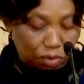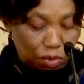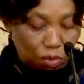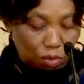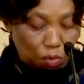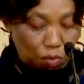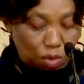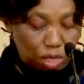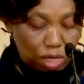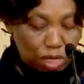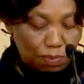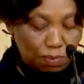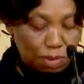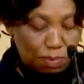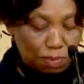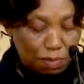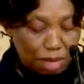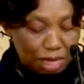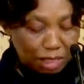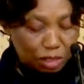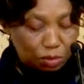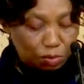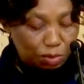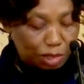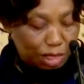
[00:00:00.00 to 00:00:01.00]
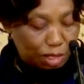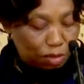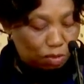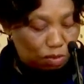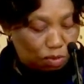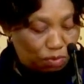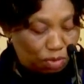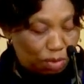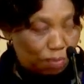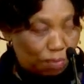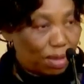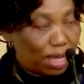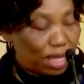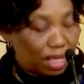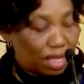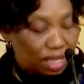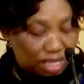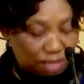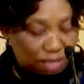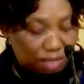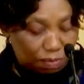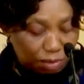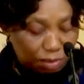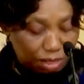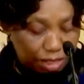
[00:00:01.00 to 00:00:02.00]
will be matched with the November
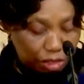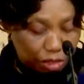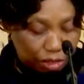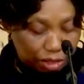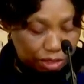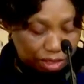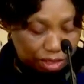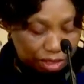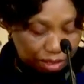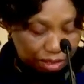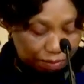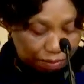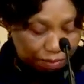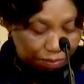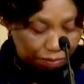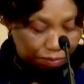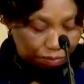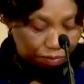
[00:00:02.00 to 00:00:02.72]
examinations.